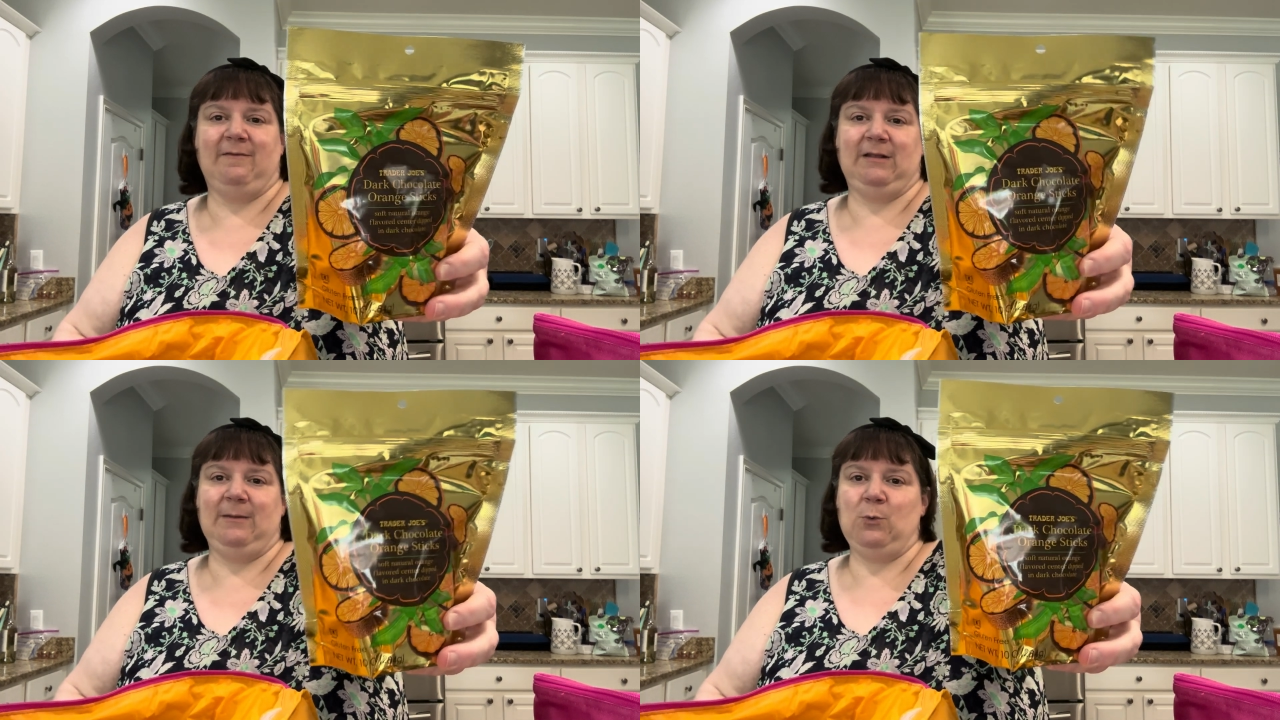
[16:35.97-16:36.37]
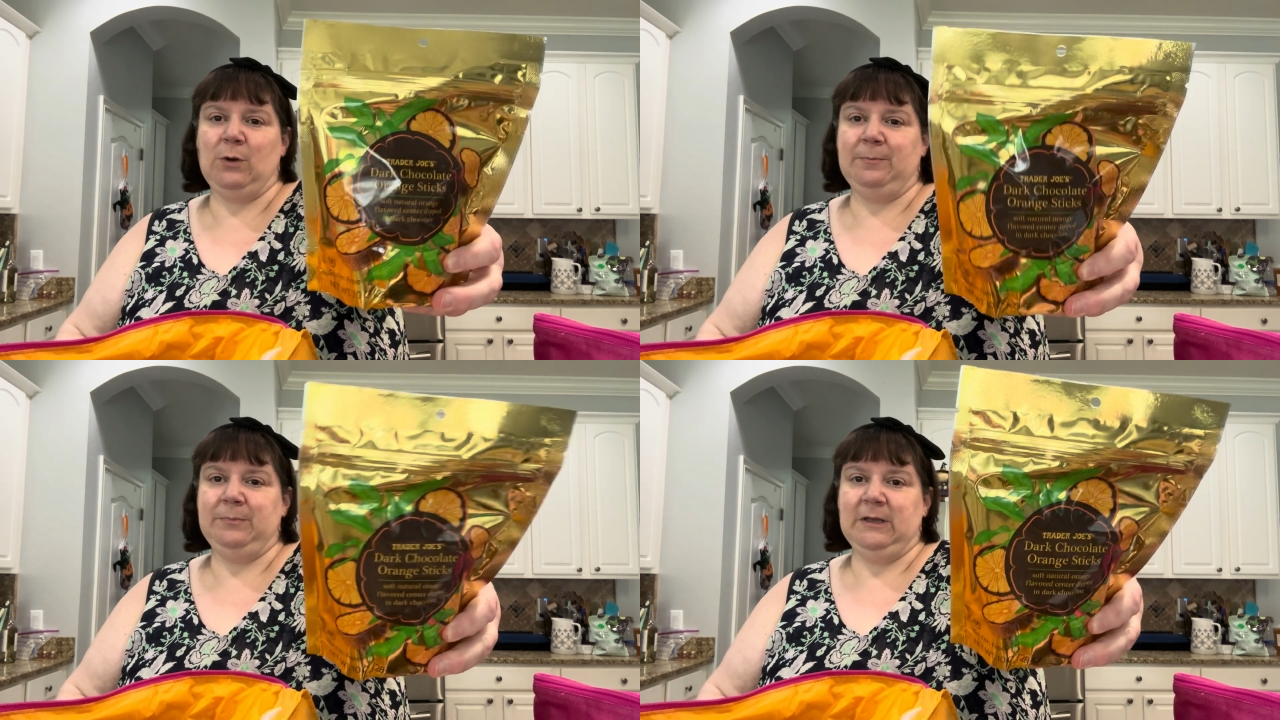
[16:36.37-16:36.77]

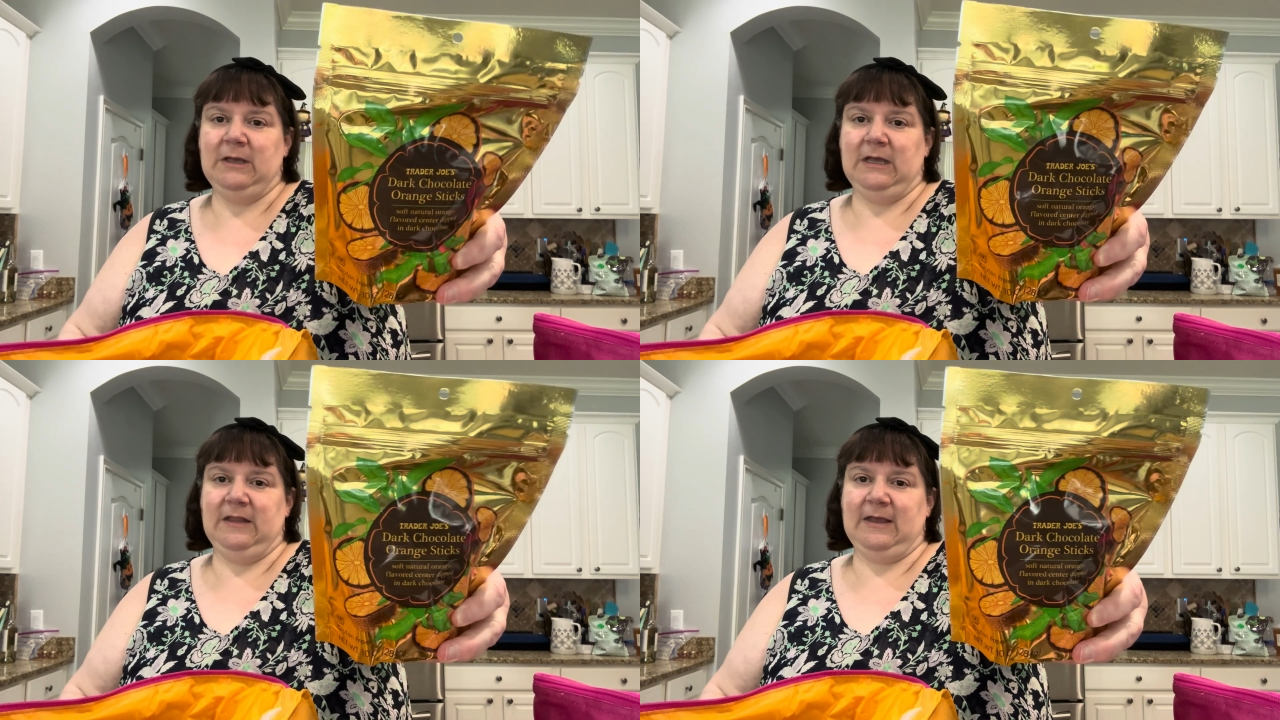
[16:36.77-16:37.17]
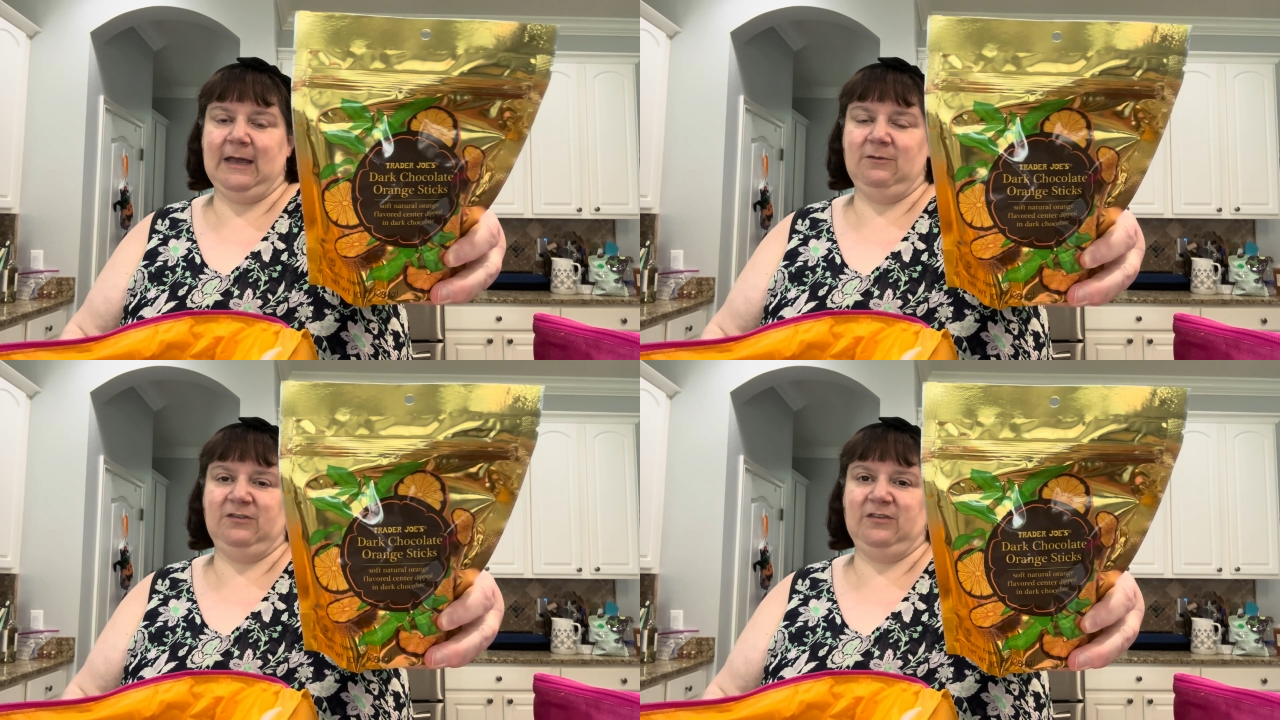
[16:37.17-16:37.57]
anymore in the
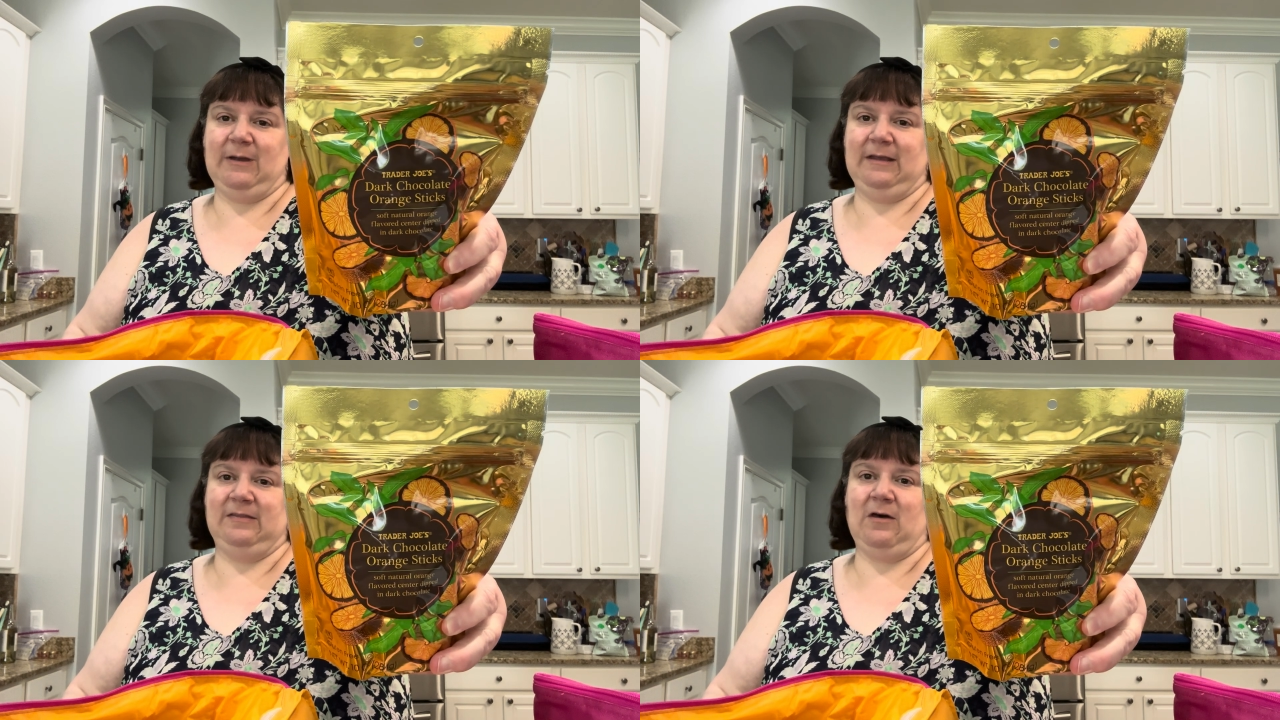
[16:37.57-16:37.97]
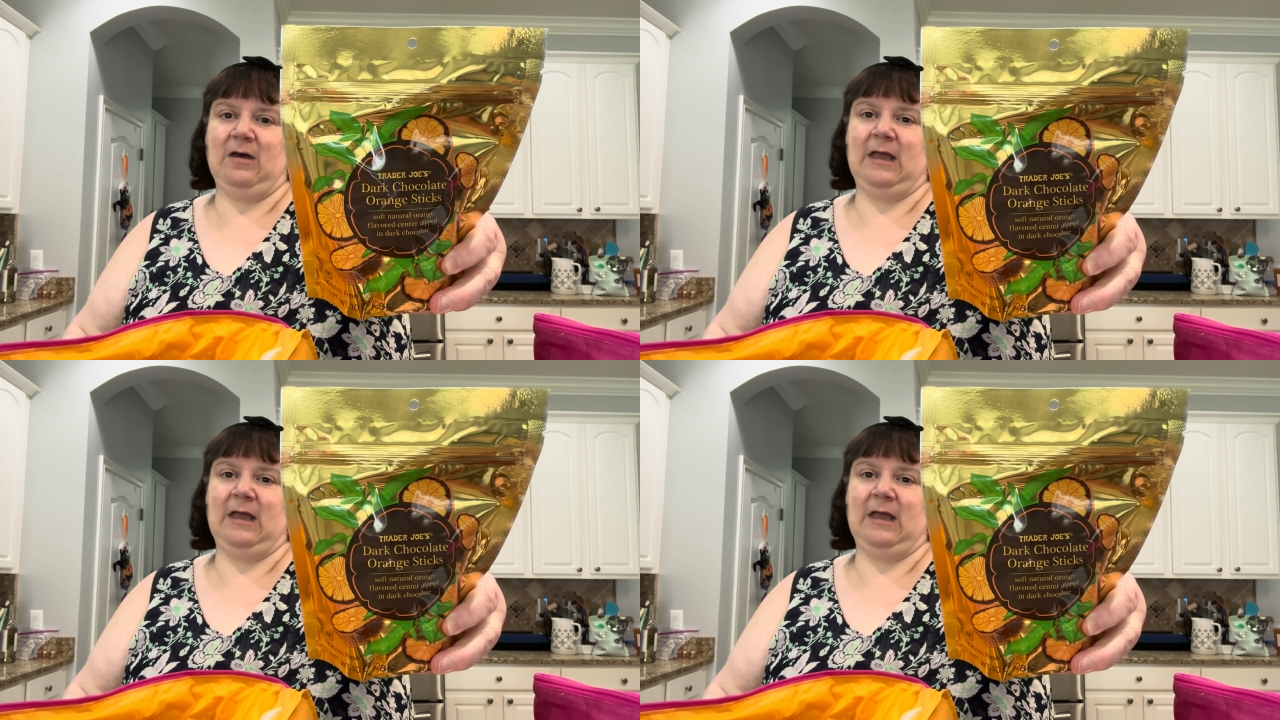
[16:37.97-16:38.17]
house, so I thought